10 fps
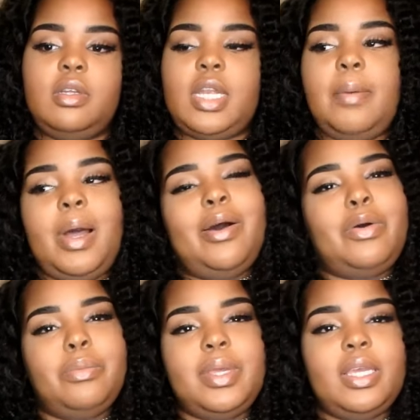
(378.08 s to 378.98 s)
not my
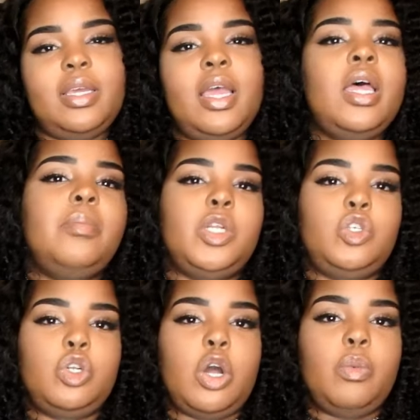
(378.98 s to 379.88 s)
homie,
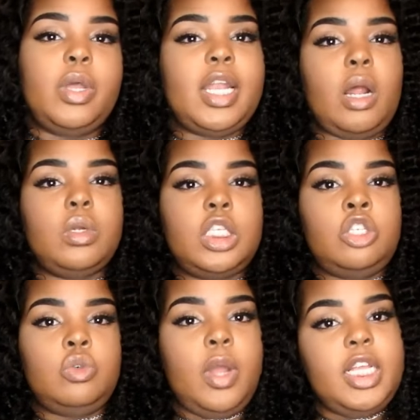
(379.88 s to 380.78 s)
but you know, in our
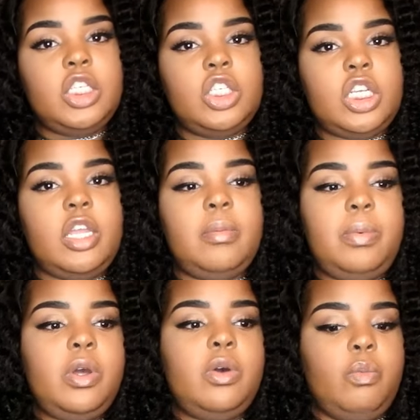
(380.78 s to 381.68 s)
situationship,
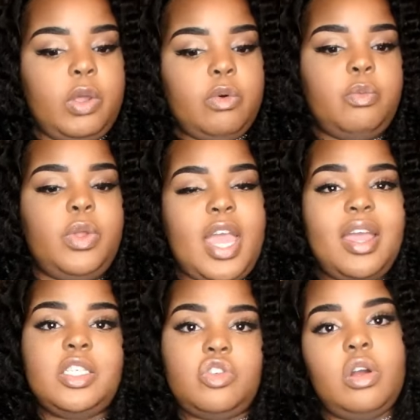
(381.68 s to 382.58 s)
we
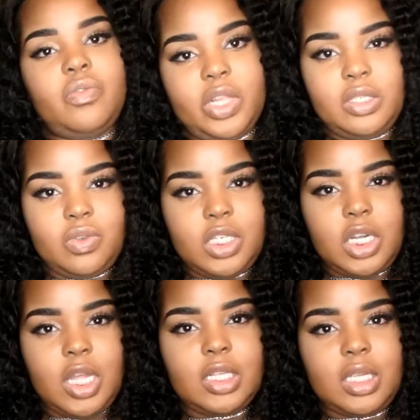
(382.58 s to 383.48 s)
had strong feelings for each
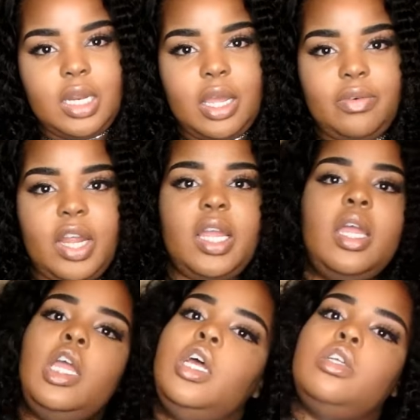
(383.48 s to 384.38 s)
other. I say that, right?
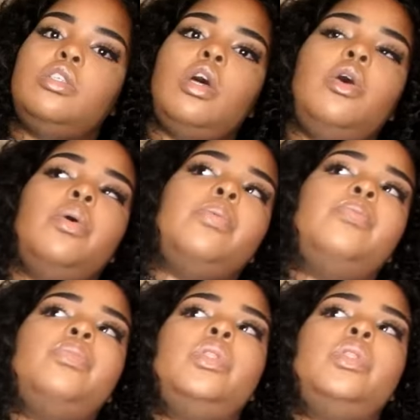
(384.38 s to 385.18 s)
So